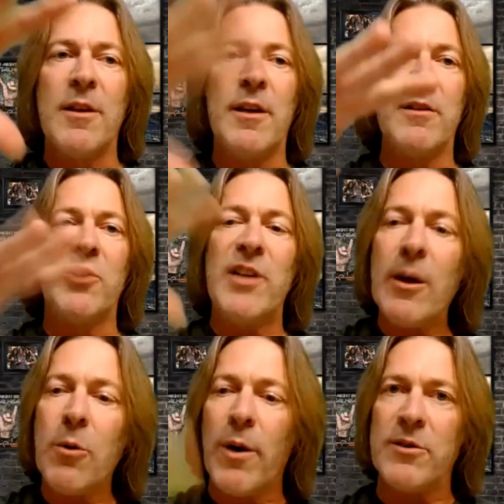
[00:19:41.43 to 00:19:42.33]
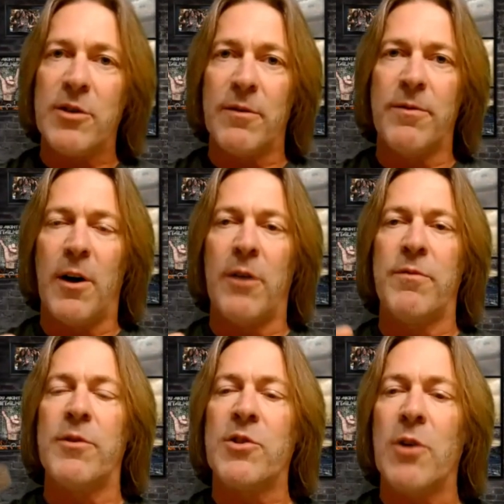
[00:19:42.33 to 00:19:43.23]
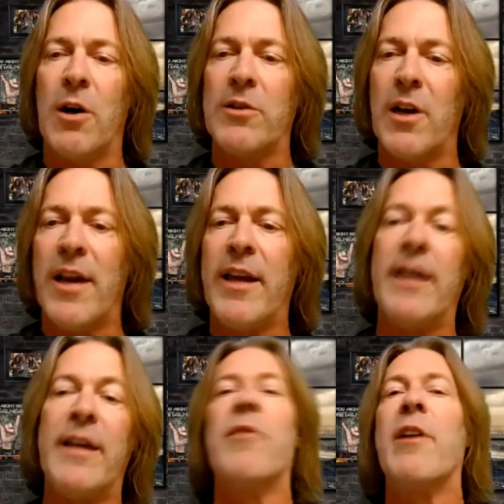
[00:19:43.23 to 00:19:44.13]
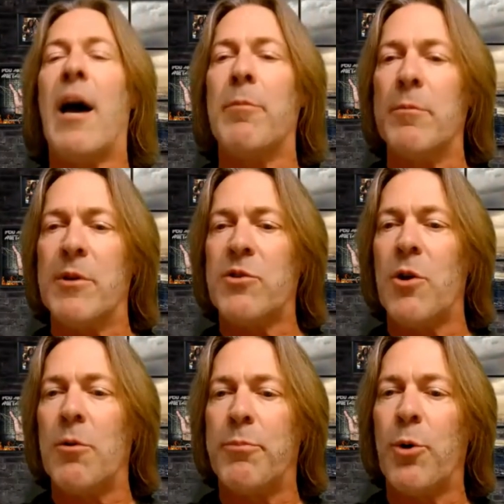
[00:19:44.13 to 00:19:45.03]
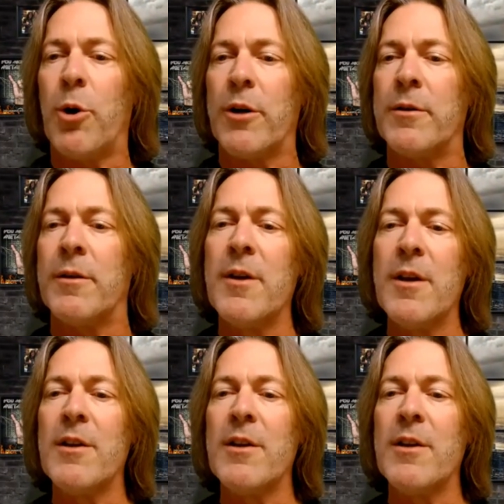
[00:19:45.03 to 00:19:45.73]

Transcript: the sequence of the songs on any given album is so important.